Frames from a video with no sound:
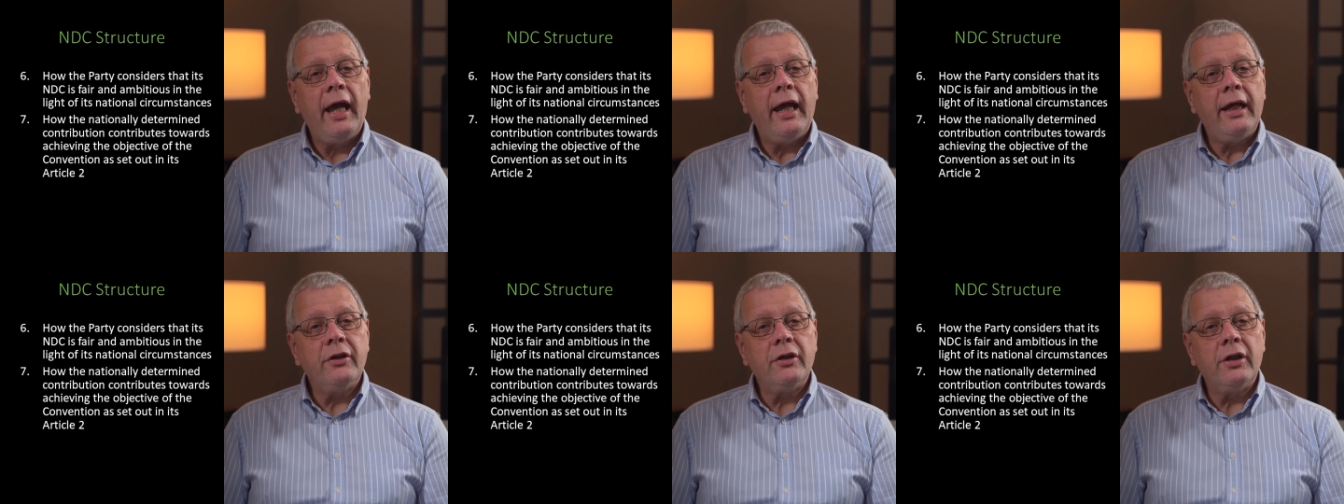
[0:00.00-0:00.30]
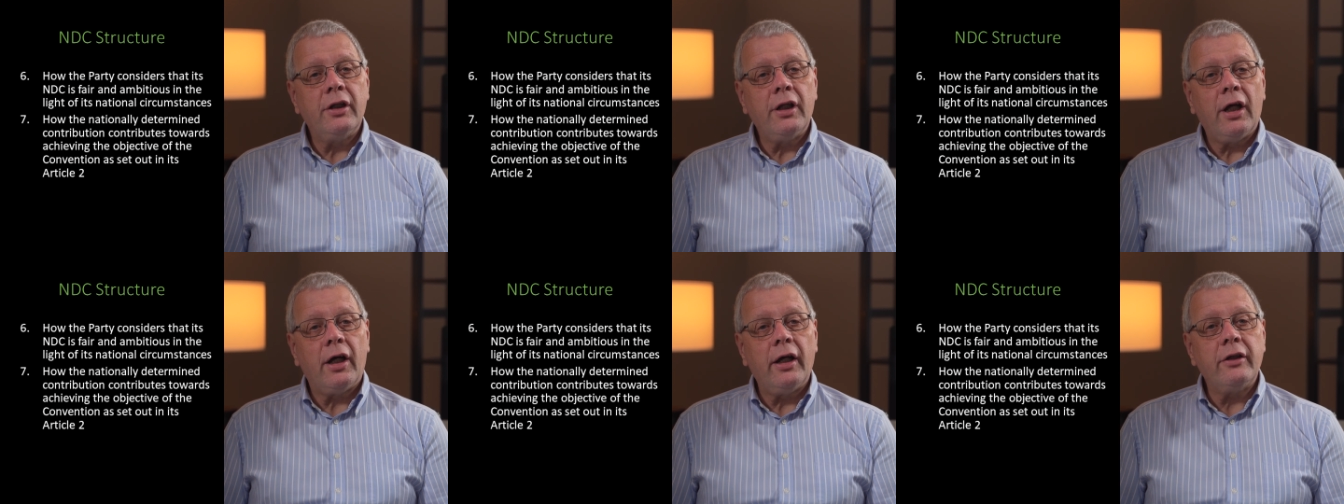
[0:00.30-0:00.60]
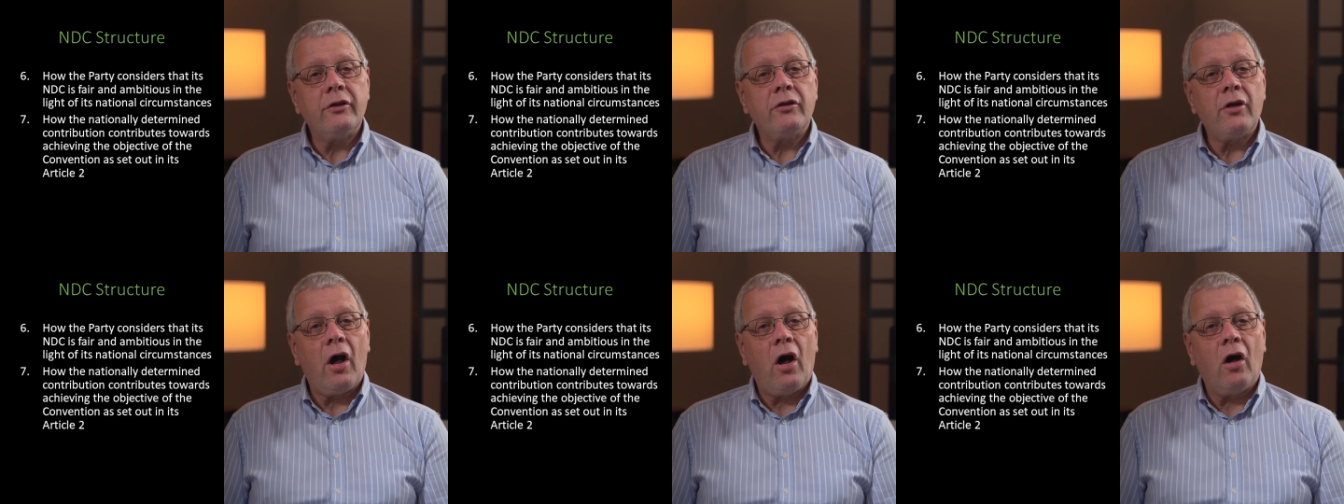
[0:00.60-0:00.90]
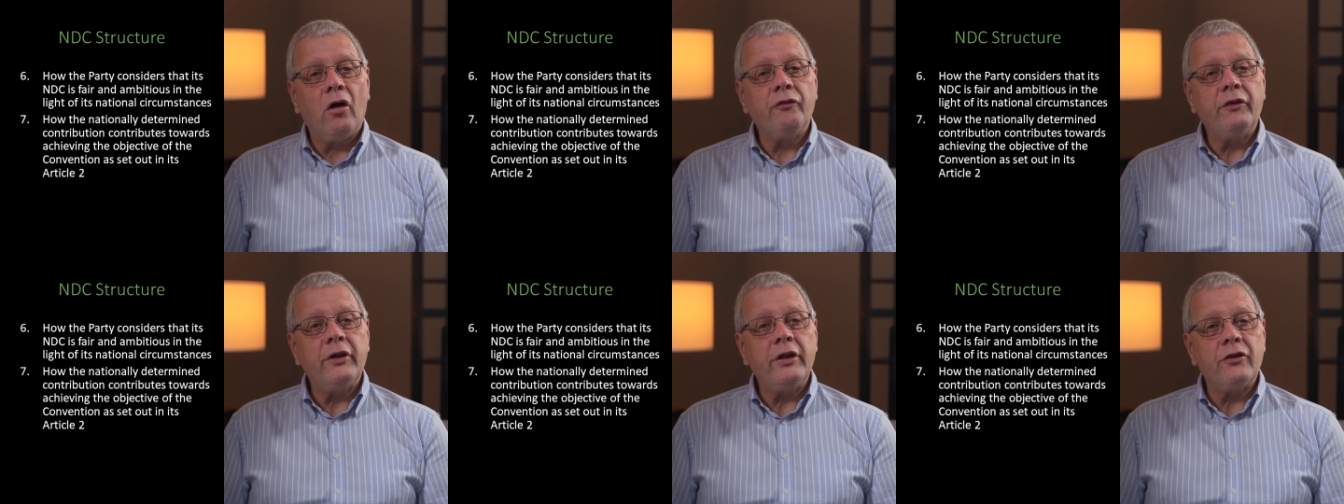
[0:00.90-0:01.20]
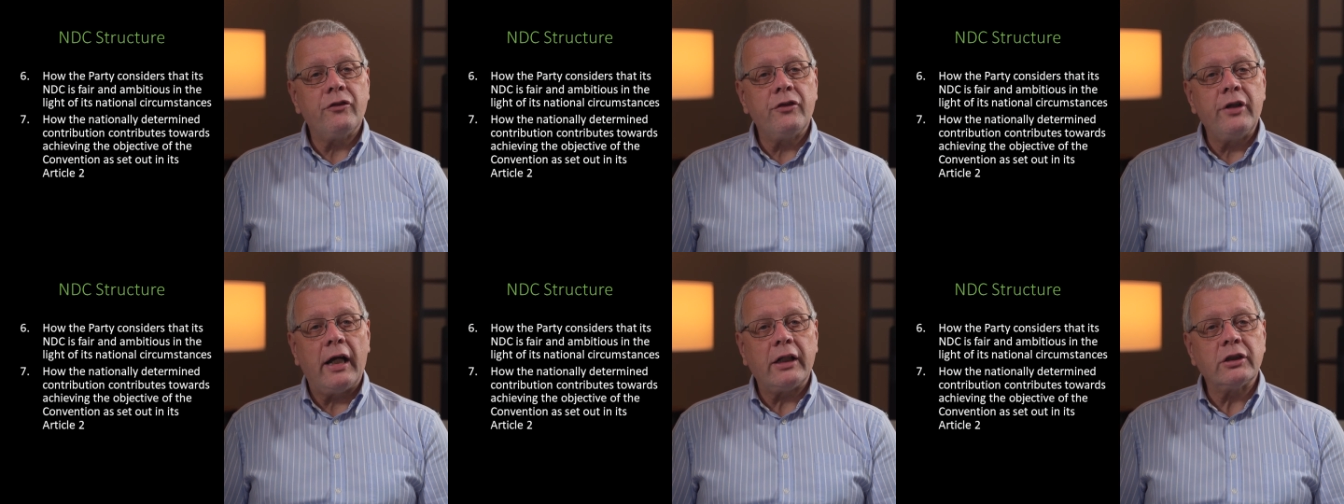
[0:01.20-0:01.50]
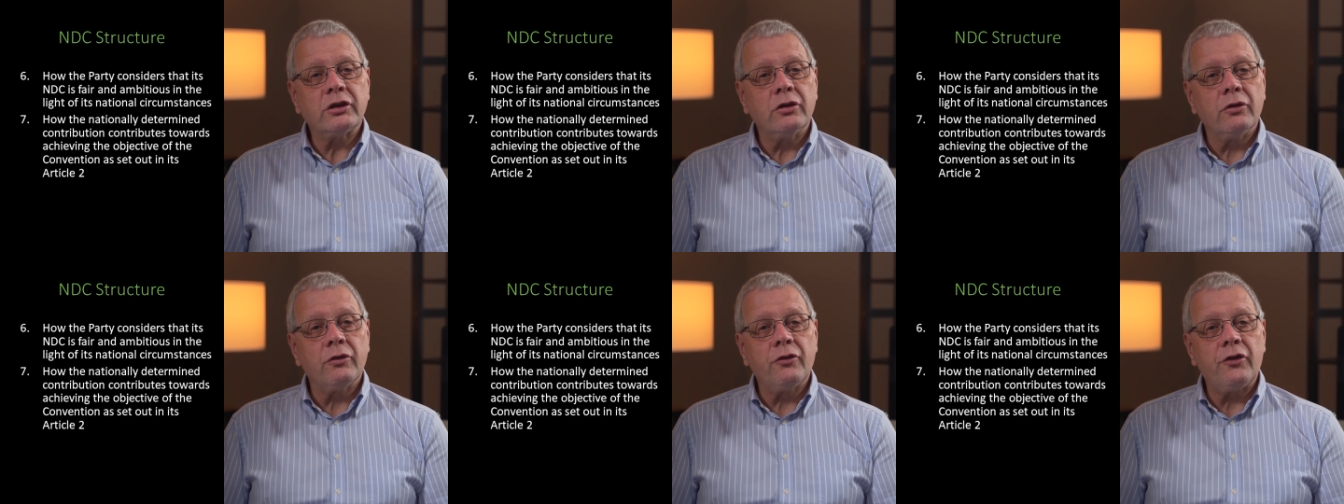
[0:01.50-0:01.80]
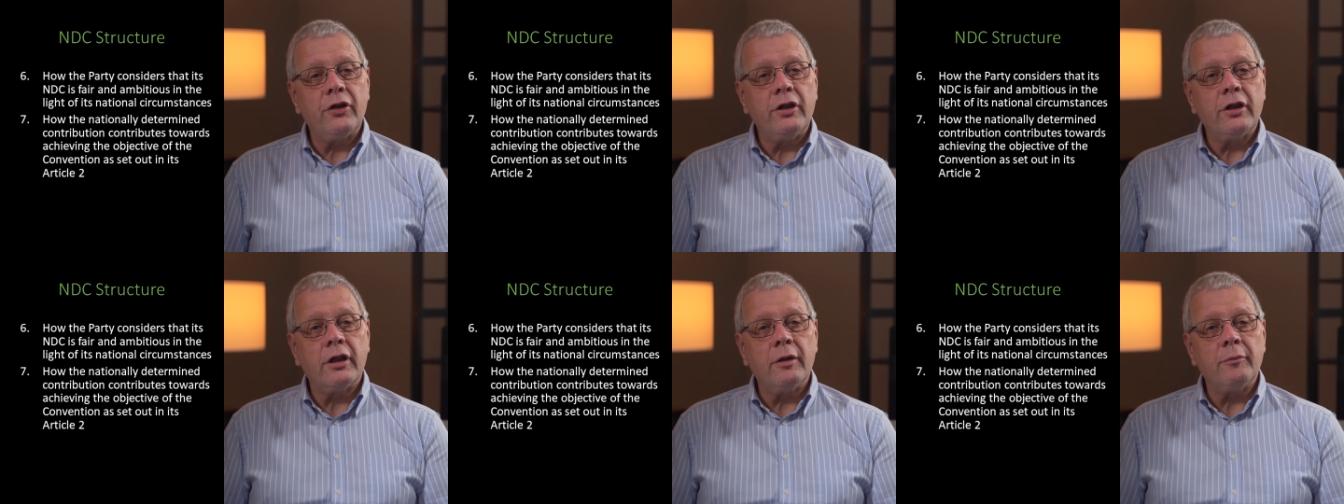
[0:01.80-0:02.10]
in the light of its national
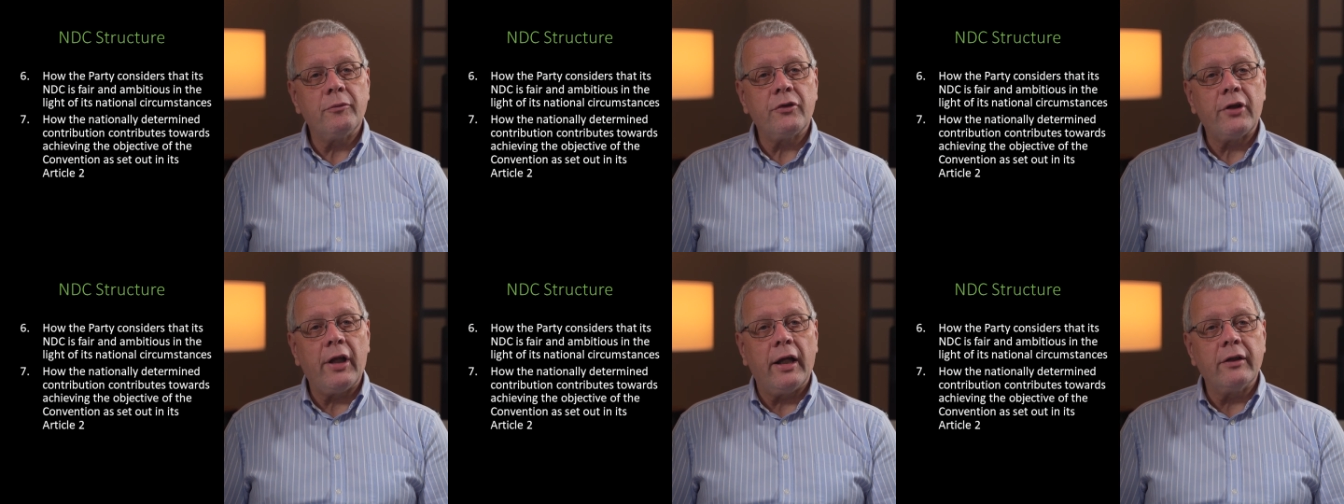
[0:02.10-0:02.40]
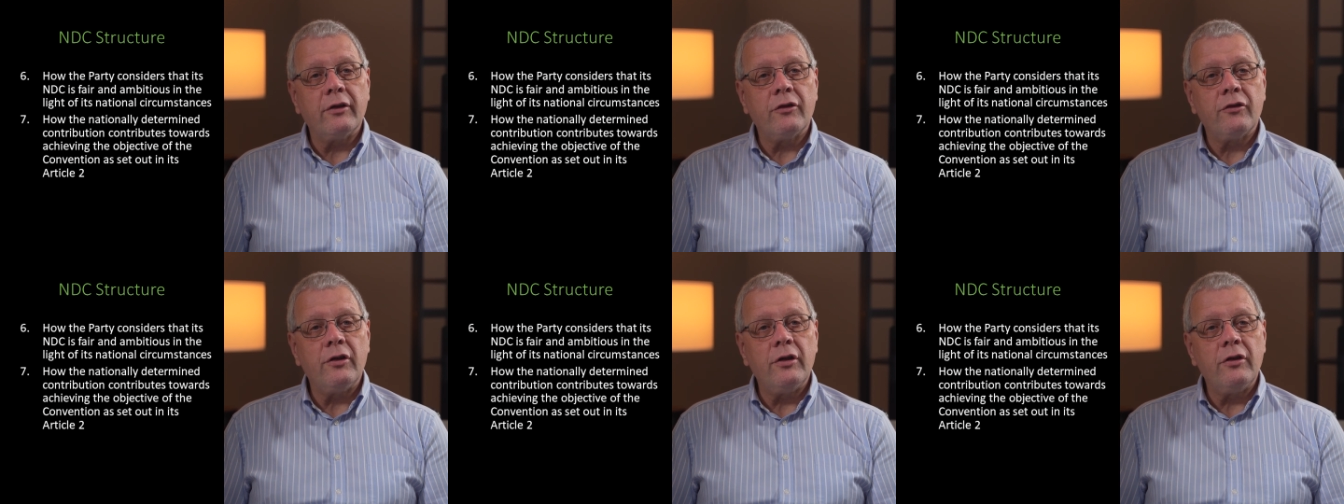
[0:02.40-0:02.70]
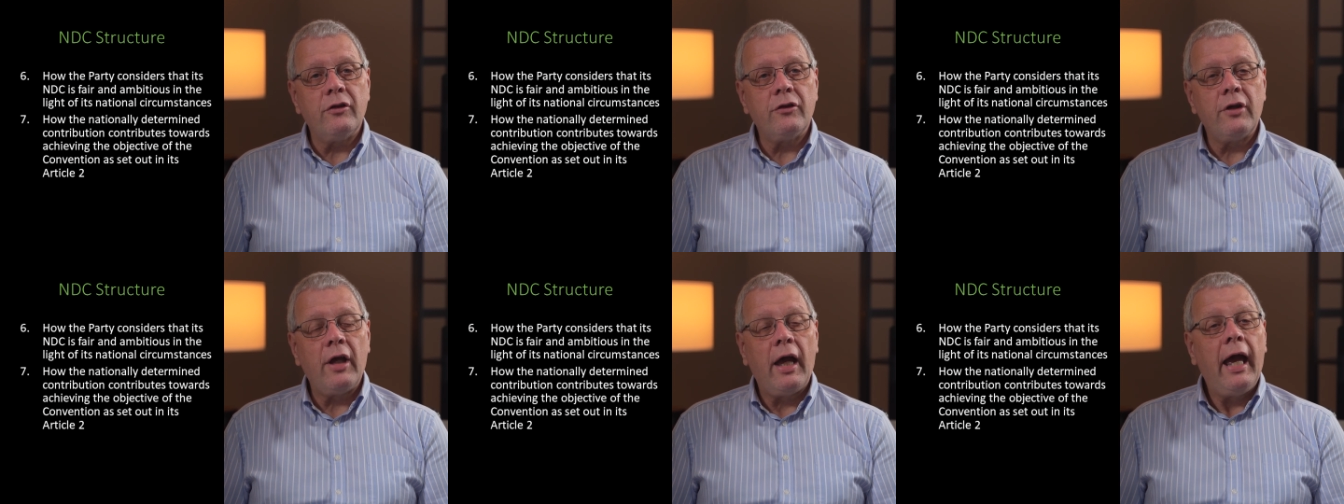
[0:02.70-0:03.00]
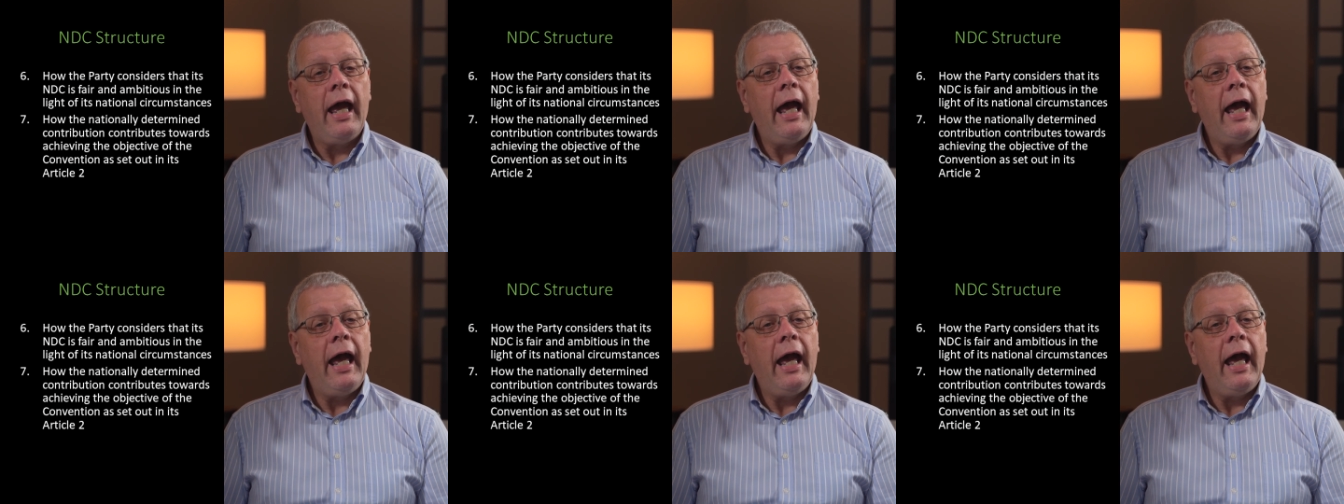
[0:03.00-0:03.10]
circumstances,